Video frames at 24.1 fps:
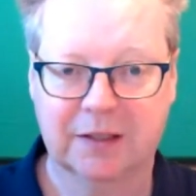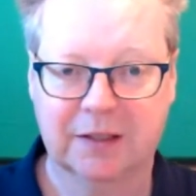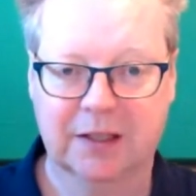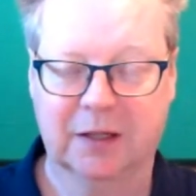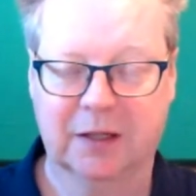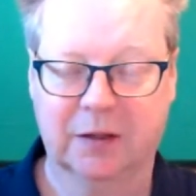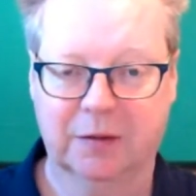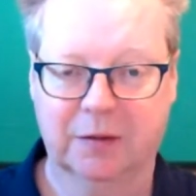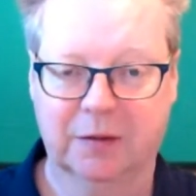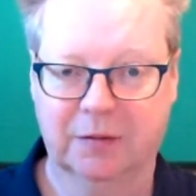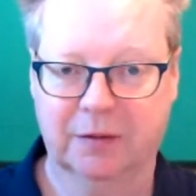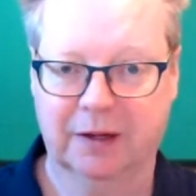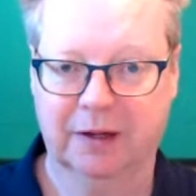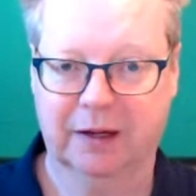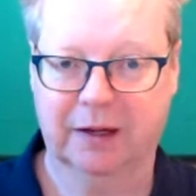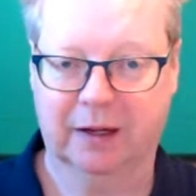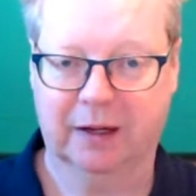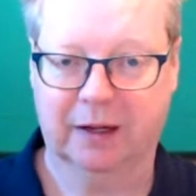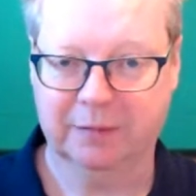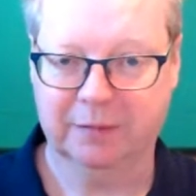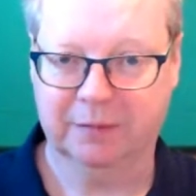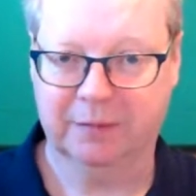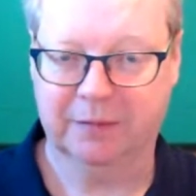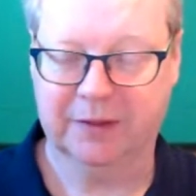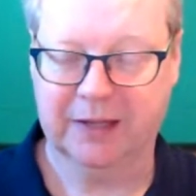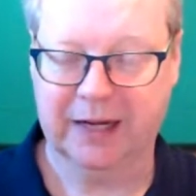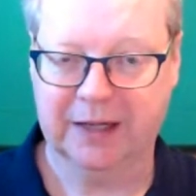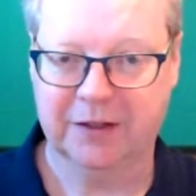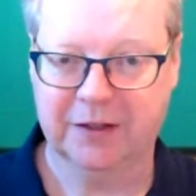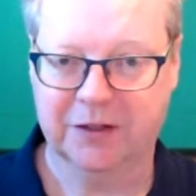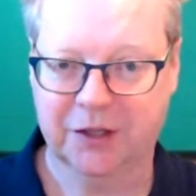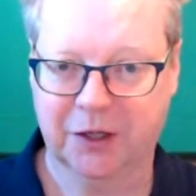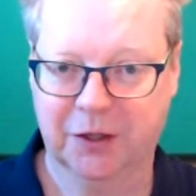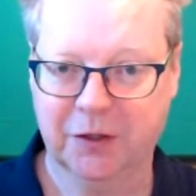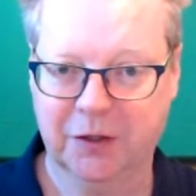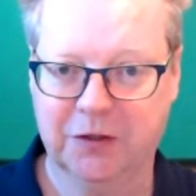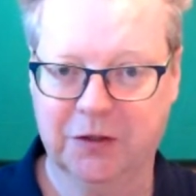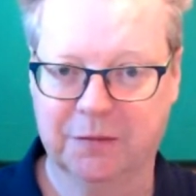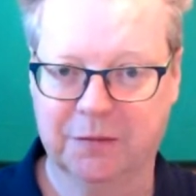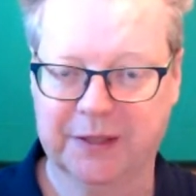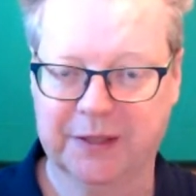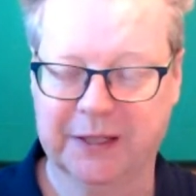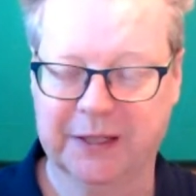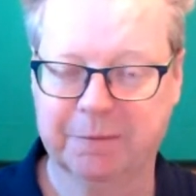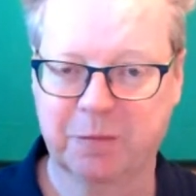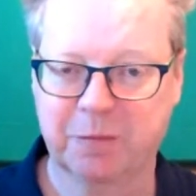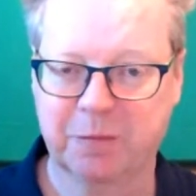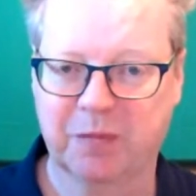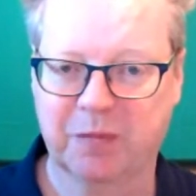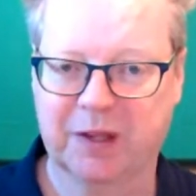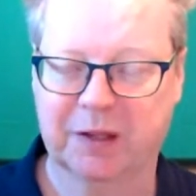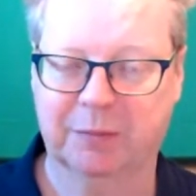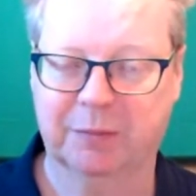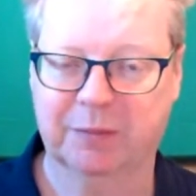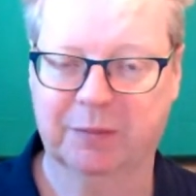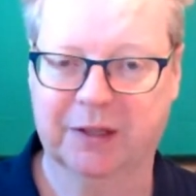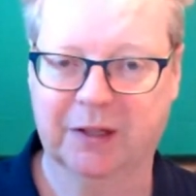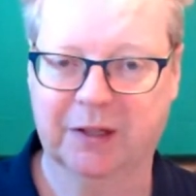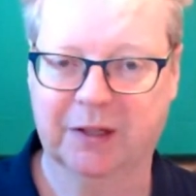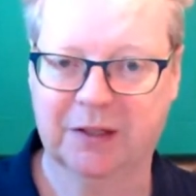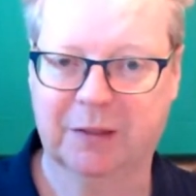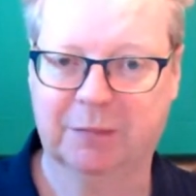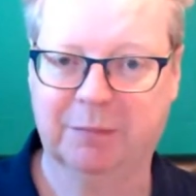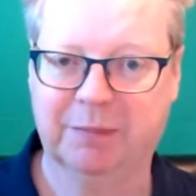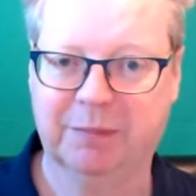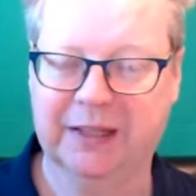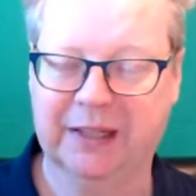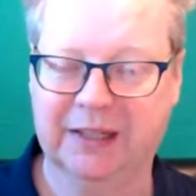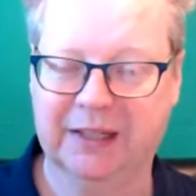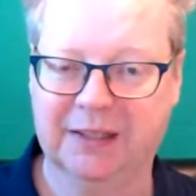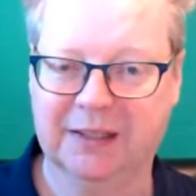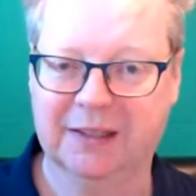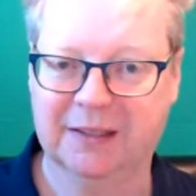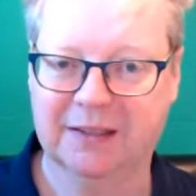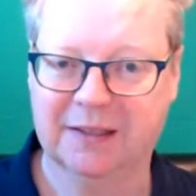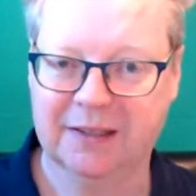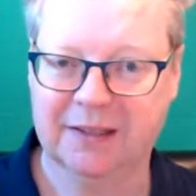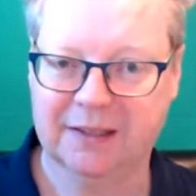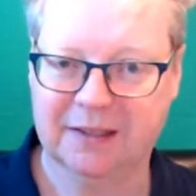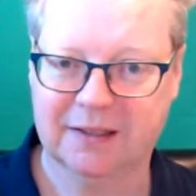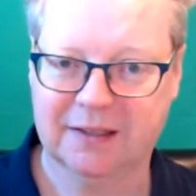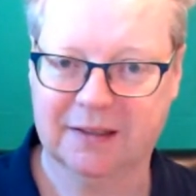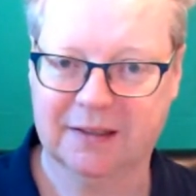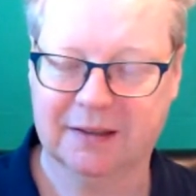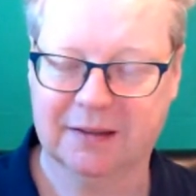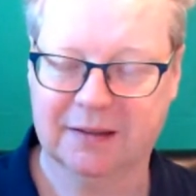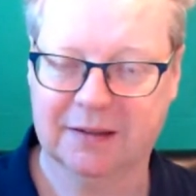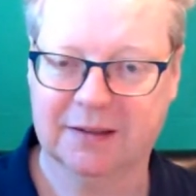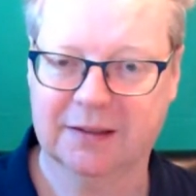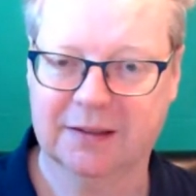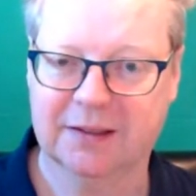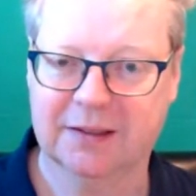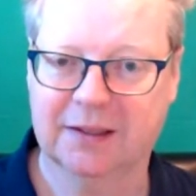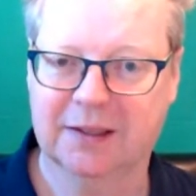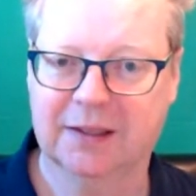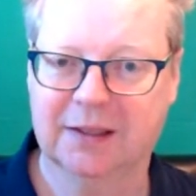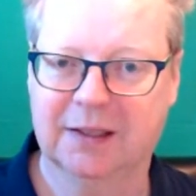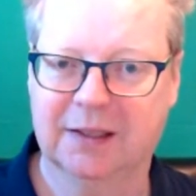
So I'm that shows me that because I'm being consistent,